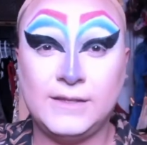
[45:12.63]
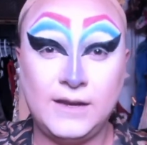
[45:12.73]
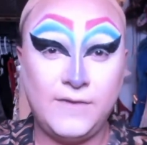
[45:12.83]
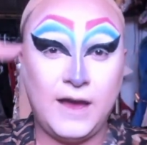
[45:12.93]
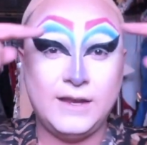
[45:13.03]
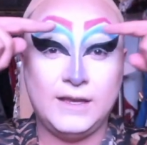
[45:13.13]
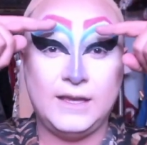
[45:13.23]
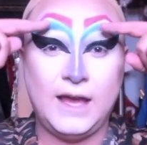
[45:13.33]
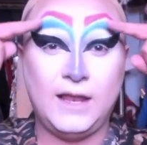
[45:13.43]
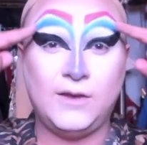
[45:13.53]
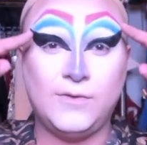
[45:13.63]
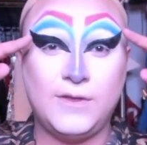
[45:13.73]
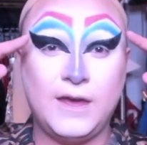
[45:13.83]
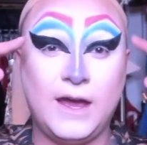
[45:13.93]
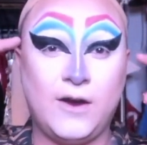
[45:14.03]
of adding yellow
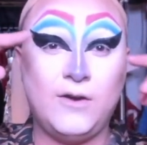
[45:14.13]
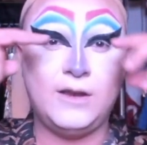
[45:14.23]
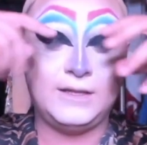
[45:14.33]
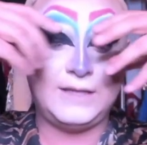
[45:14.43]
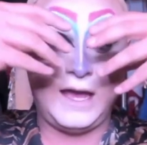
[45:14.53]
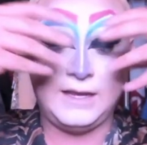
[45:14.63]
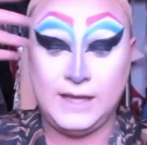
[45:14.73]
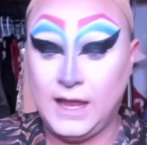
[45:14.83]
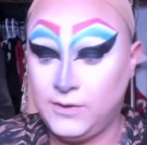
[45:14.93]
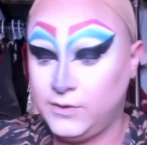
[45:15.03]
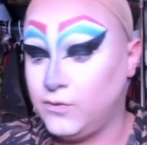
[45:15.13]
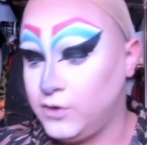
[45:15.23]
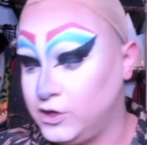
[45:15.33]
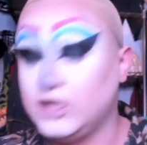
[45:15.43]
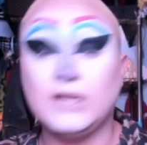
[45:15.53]
there, let's add yellow and
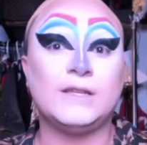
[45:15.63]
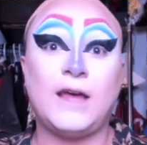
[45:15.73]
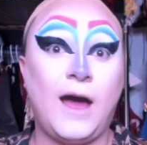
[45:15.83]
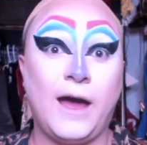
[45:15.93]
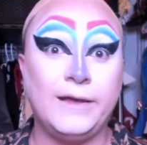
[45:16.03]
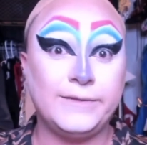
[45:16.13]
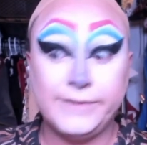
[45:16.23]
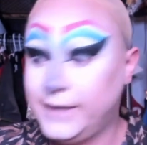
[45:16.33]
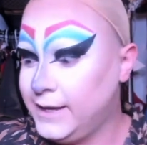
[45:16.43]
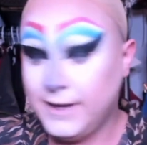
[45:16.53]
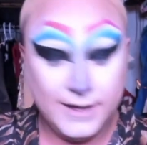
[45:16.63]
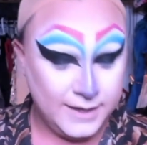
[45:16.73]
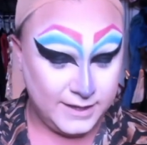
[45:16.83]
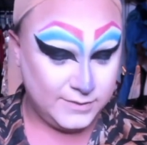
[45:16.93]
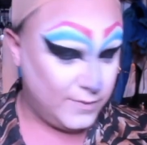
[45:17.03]
orange into the eyes,
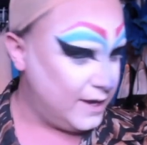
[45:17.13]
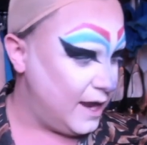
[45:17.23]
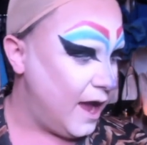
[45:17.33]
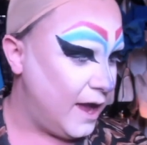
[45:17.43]
because why not?